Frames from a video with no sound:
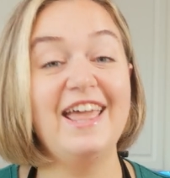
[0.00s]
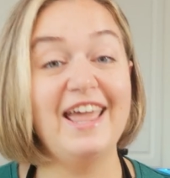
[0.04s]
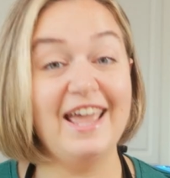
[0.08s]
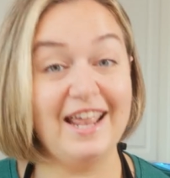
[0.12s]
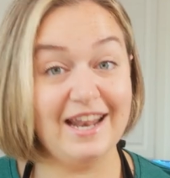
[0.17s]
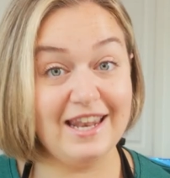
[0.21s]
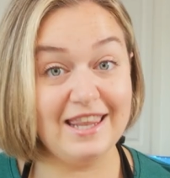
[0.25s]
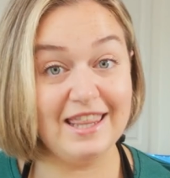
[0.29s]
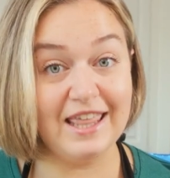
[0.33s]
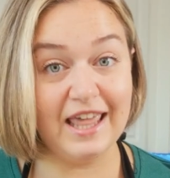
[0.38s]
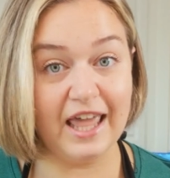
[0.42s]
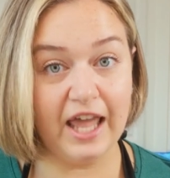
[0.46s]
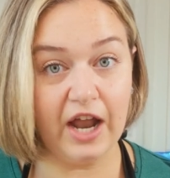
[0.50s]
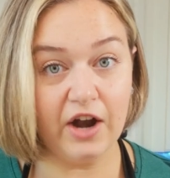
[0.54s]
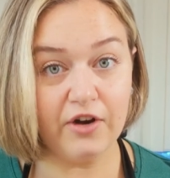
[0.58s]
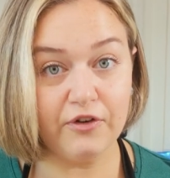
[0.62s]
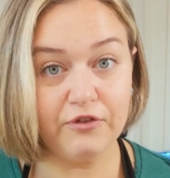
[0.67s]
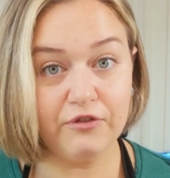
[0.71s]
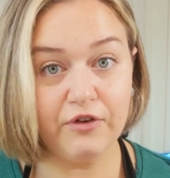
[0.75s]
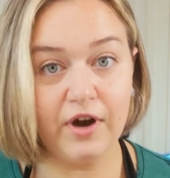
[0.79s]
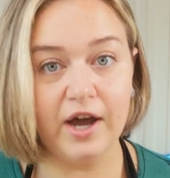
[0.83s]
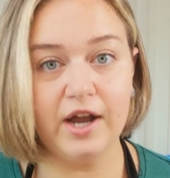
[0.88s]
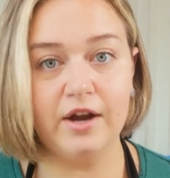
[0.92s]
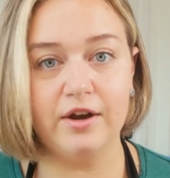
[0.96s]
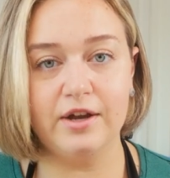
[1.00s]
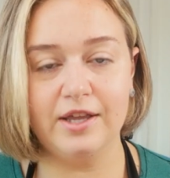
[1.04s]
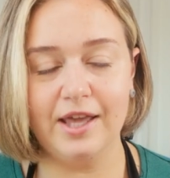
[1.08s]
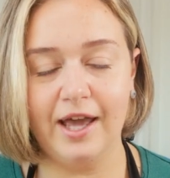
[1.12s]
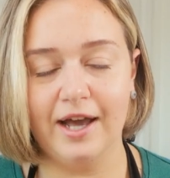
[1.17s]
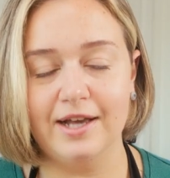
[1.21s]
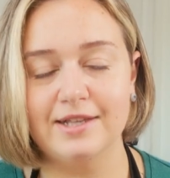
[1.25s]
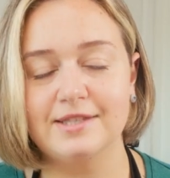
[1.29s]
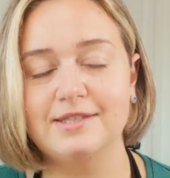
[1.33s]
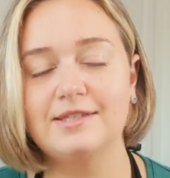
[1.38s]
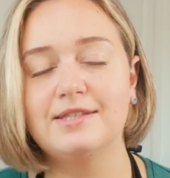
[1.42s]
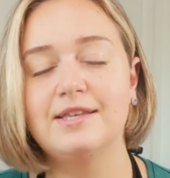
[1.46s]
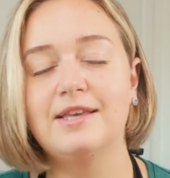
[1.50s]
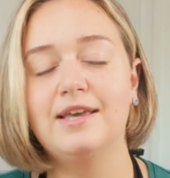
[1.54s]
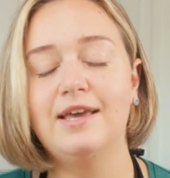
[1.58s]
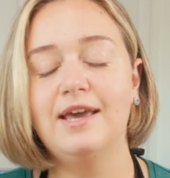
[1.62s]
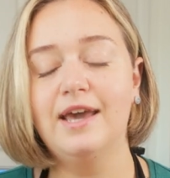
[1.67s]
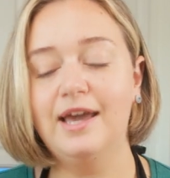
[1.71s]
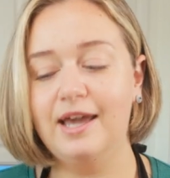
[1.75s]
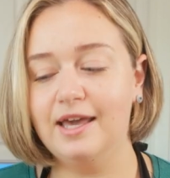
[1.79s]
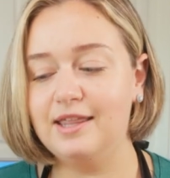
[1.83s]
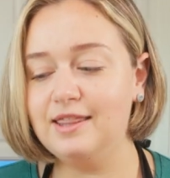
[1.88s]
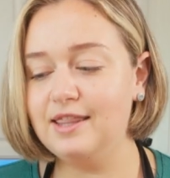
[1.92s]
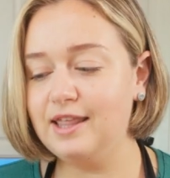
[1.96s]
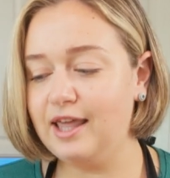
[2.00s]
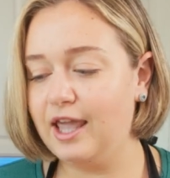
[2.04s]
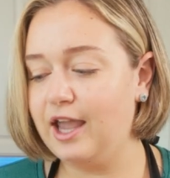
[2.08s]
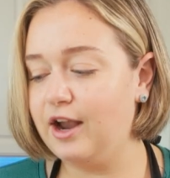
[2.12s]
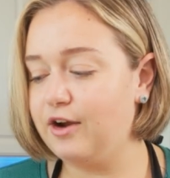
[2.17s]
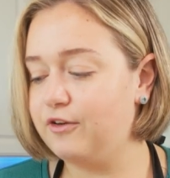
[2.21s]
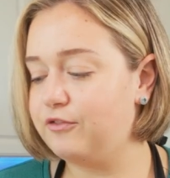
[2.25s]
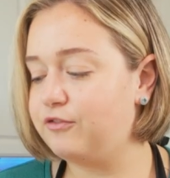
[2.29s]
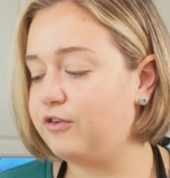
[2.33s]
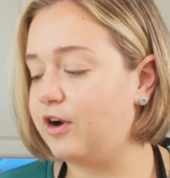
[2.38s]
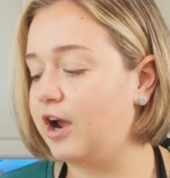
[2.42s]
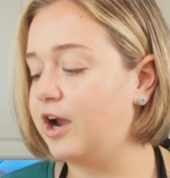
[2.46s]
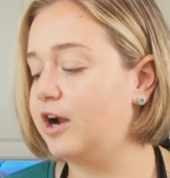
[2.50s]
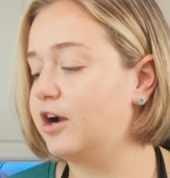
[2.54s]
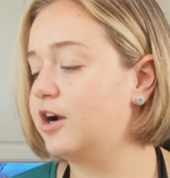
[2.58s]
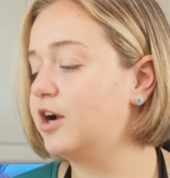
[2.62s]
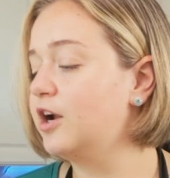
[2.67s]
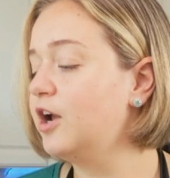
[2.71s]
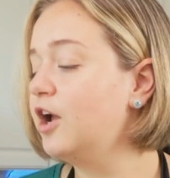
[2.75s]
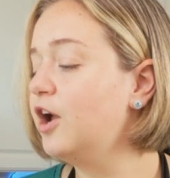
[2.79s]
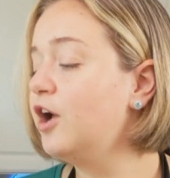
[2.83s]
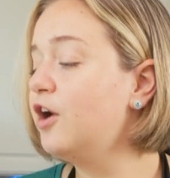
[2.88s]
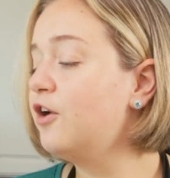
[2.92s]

in the air fryer. Yes, in the air fryer.